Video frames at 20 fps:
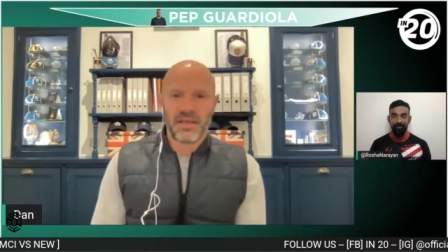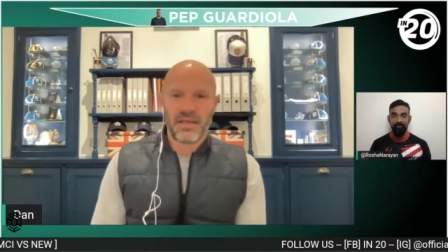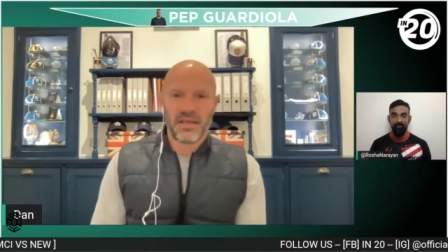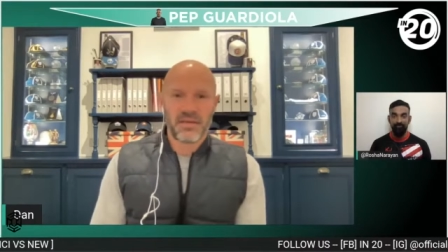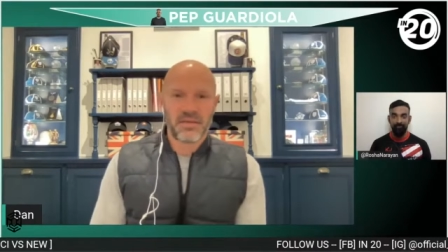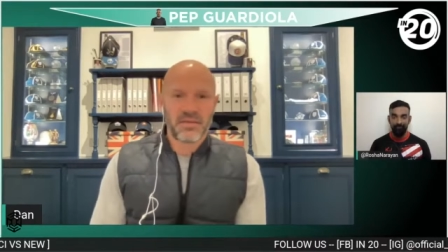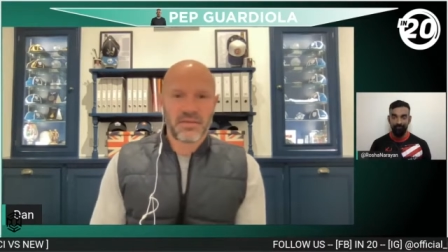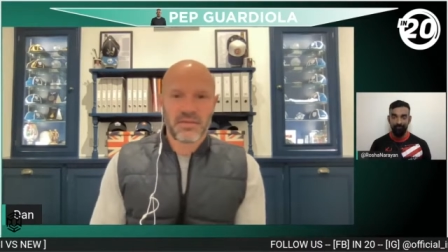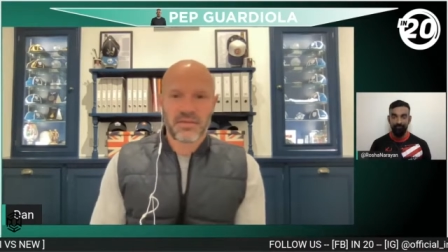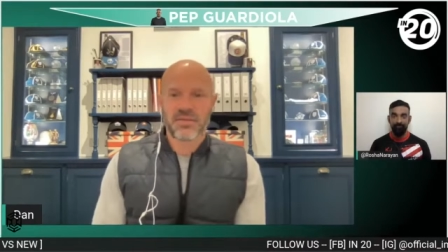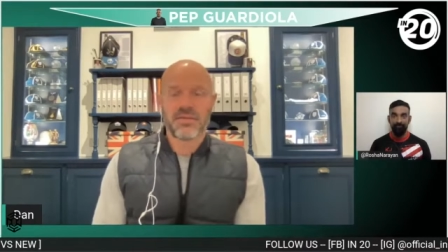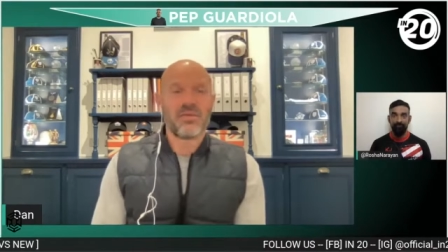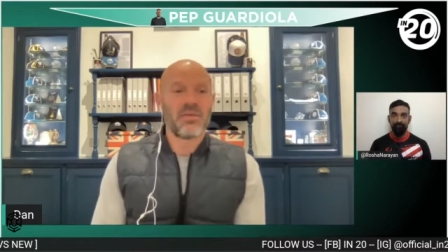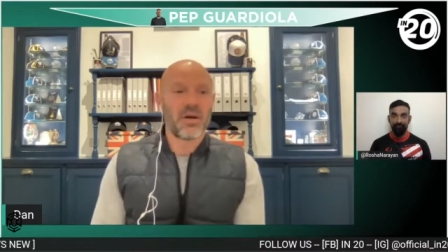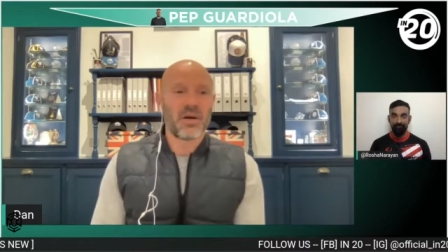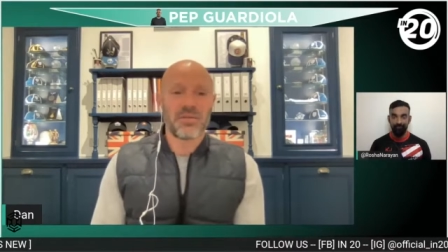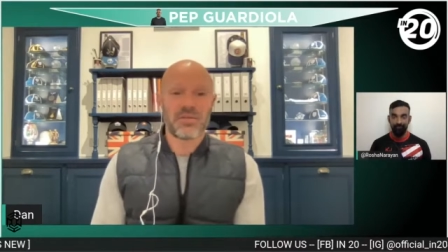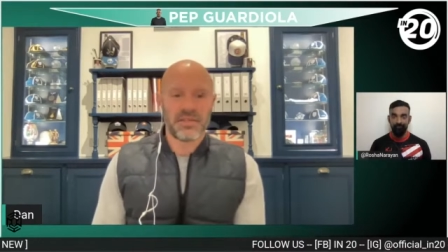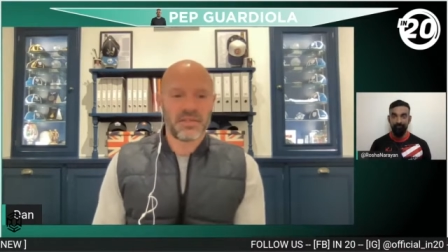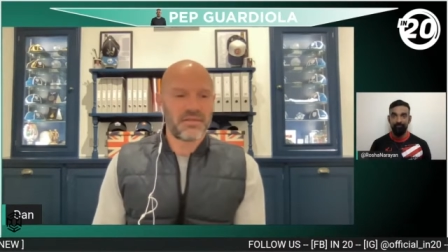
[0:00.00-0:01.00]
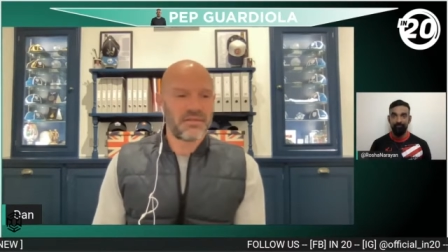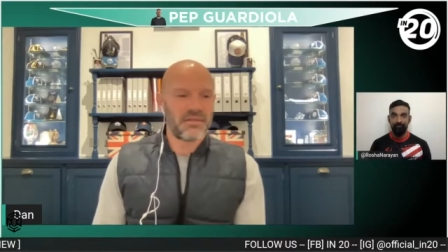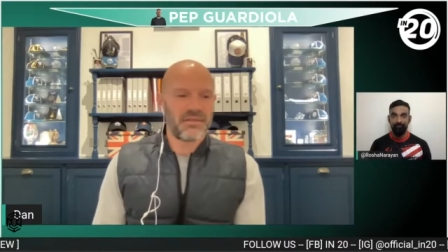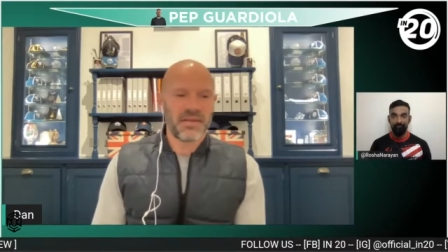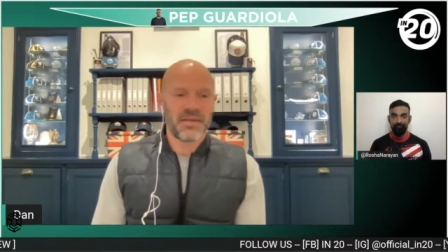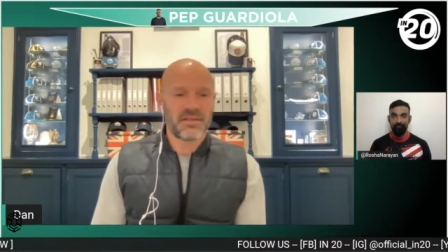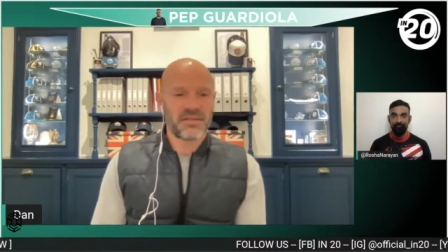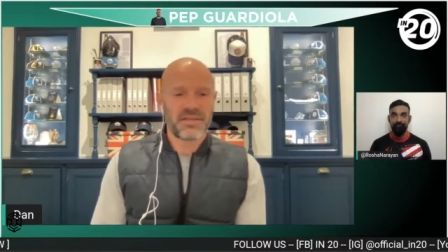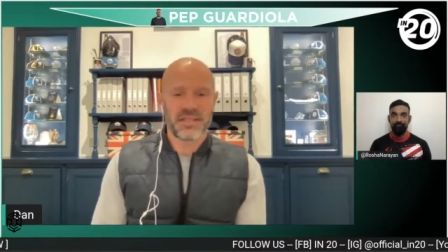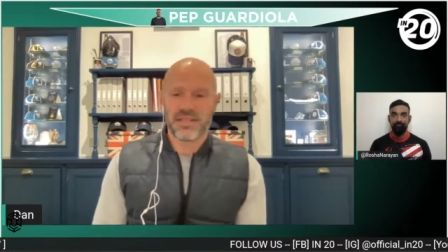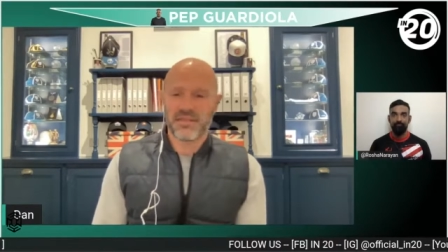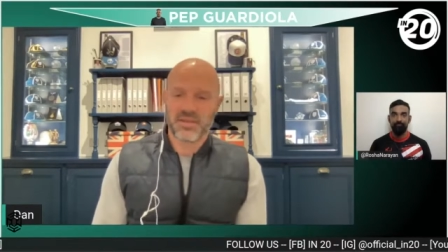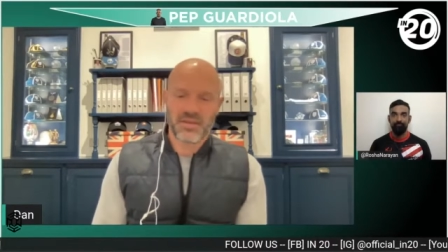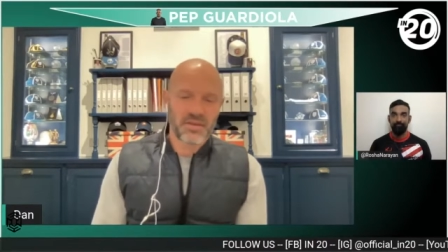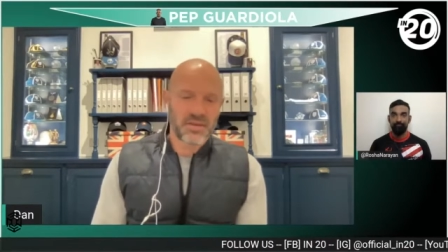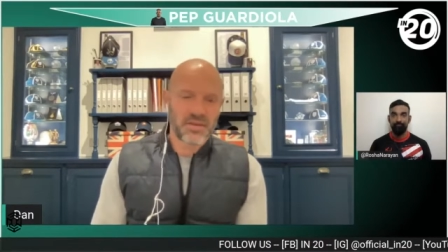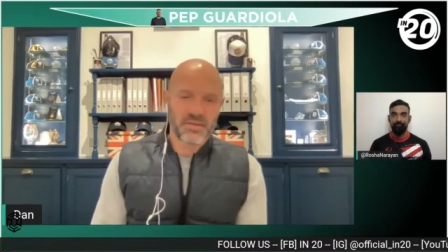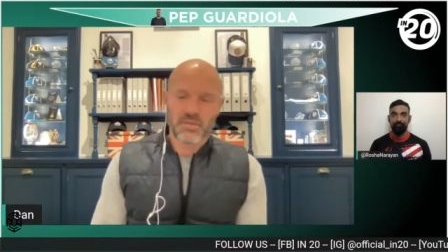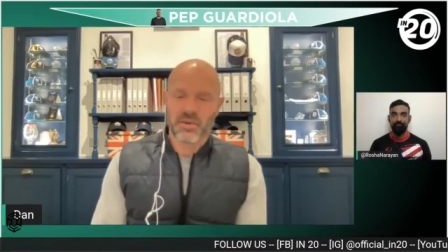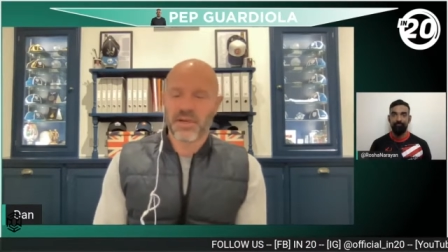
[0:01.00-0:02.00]
You know, 2 goals in 13, 2
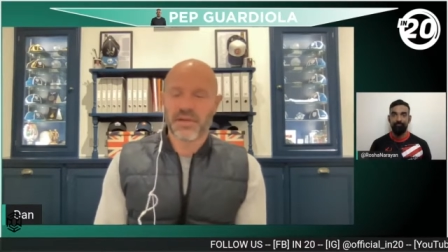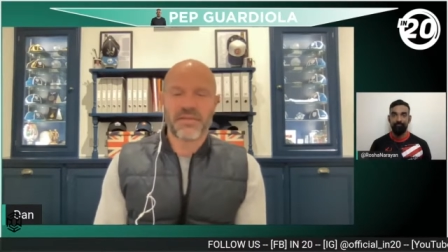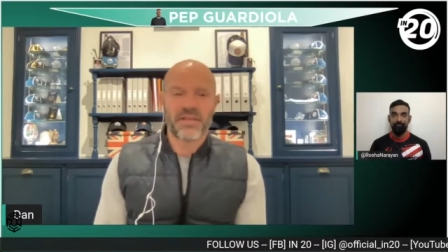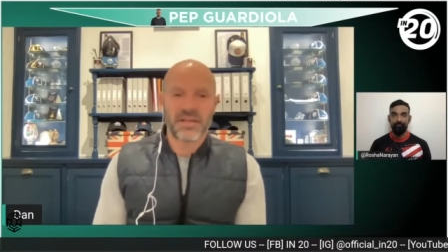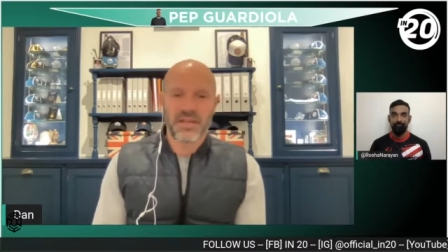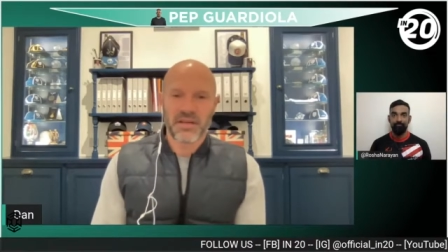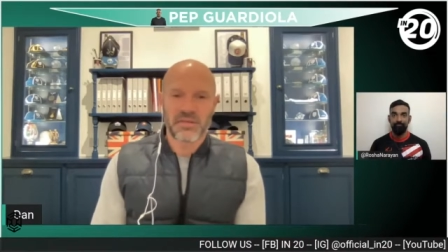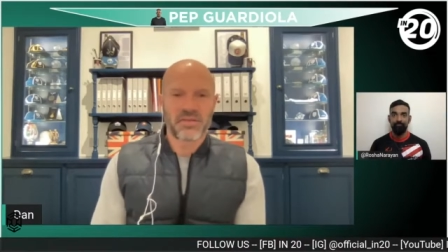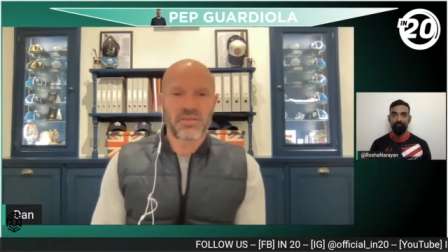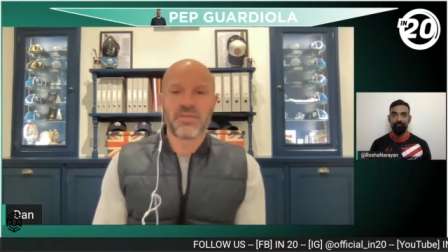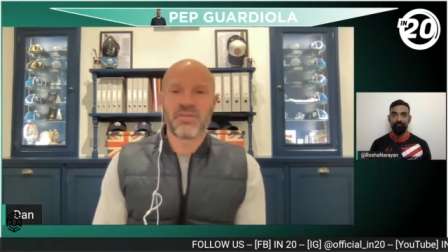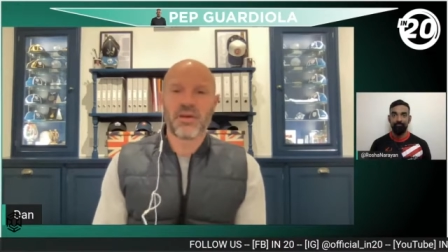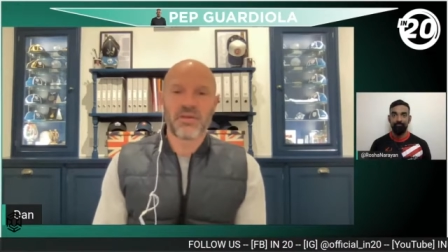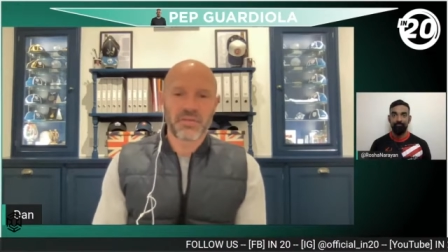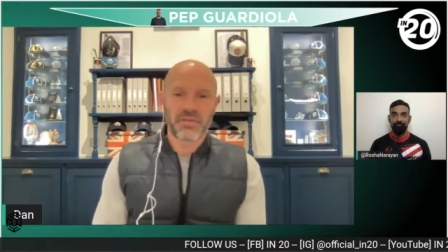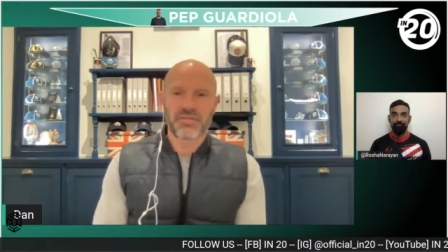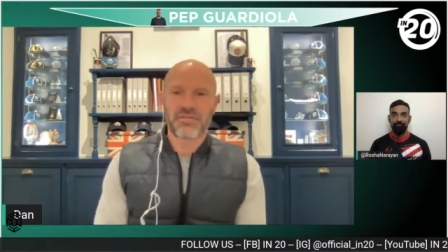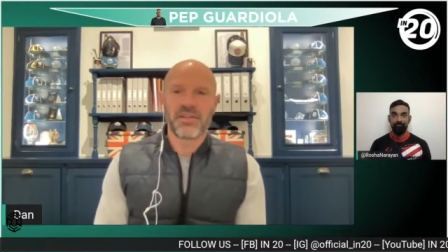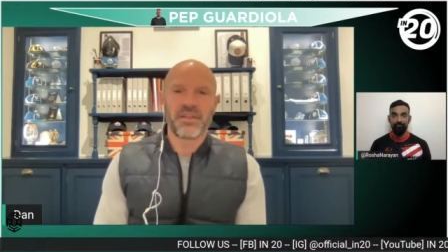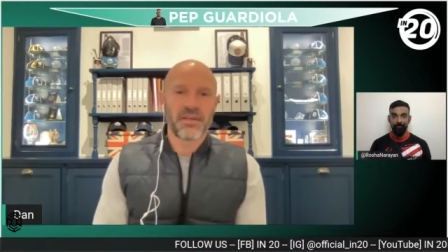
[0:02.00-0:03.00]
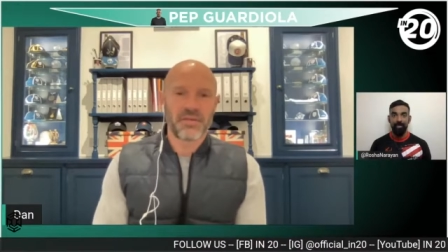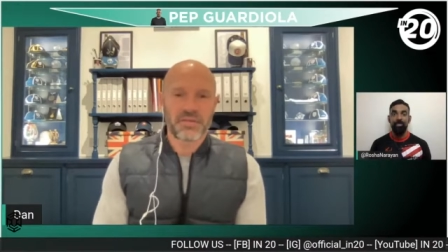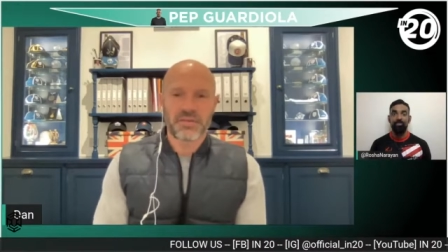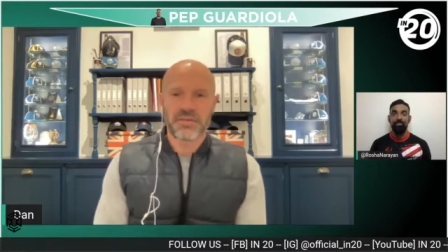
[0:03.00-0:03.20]
goals, whatever, you know, 2 goals, 3 goals.